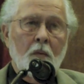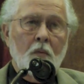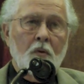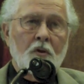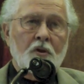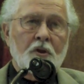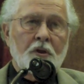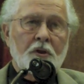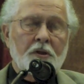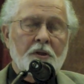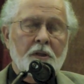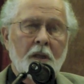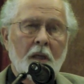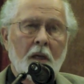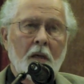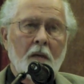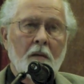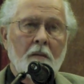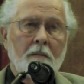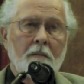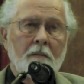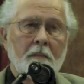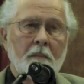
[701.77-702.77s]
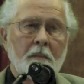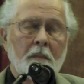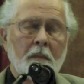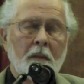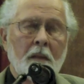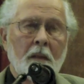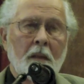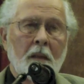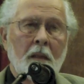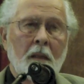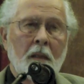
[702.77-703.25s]
which
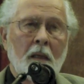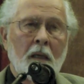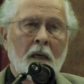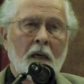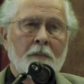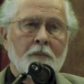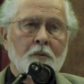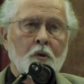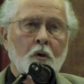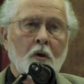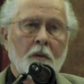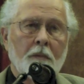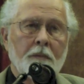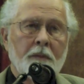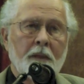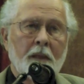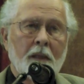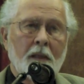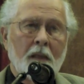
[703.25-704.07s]
Islam absorbed